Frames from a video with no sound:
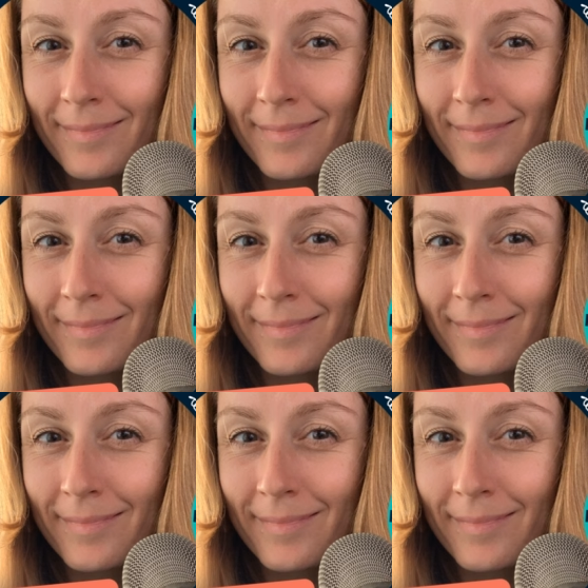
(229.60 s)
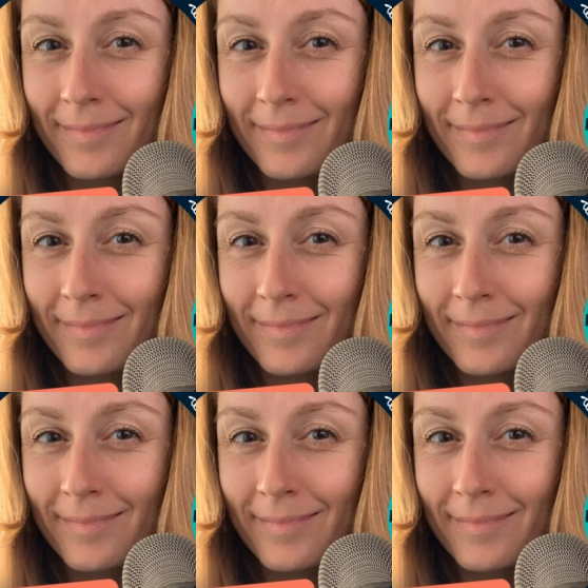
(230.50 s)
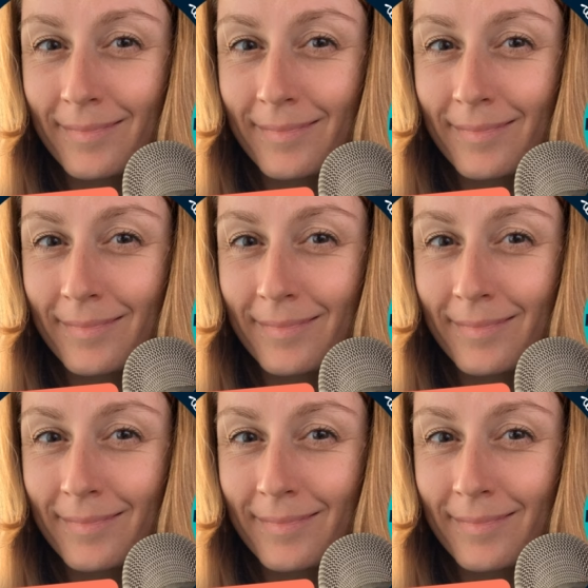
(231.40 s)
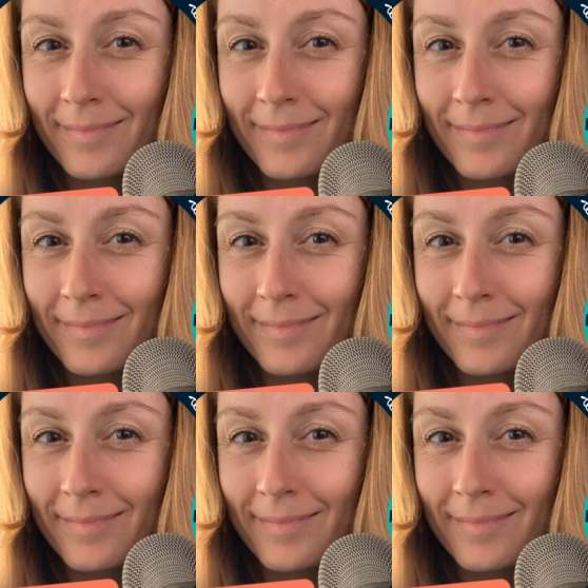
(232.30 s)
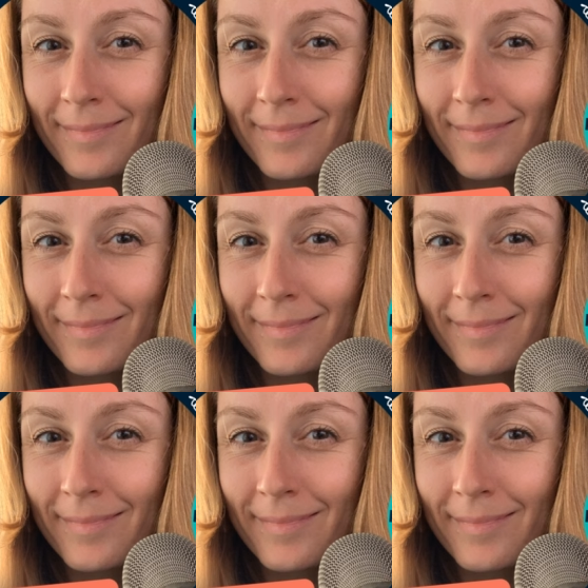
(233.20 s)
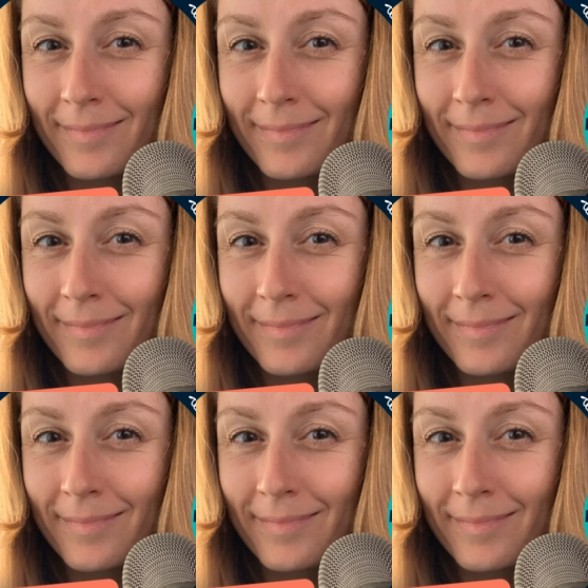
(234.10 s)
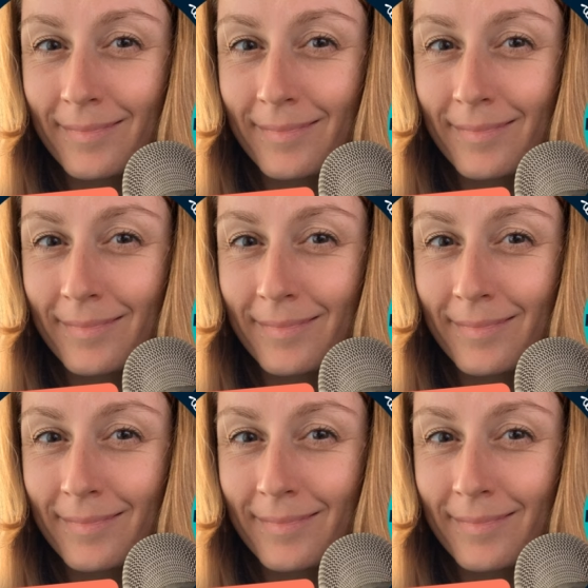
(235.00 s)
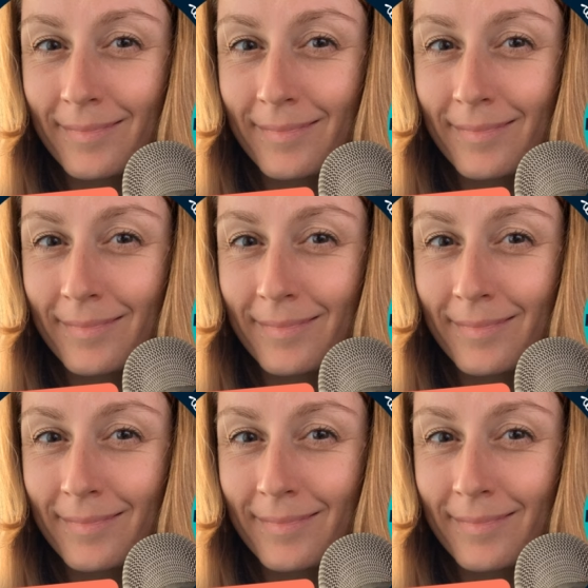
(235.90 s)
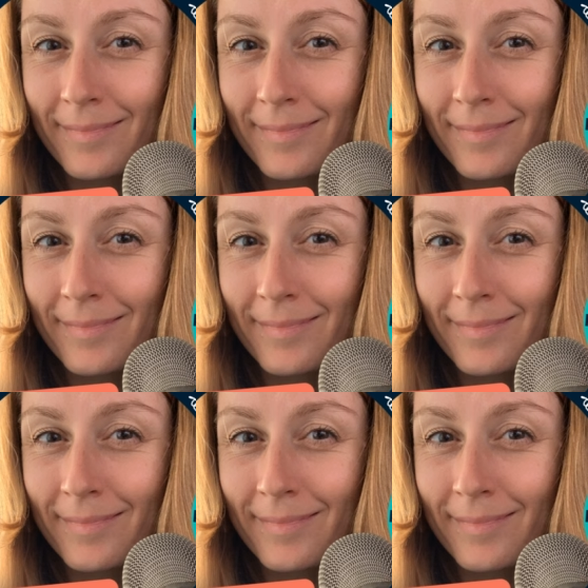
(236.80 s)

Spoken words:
(no lip movement)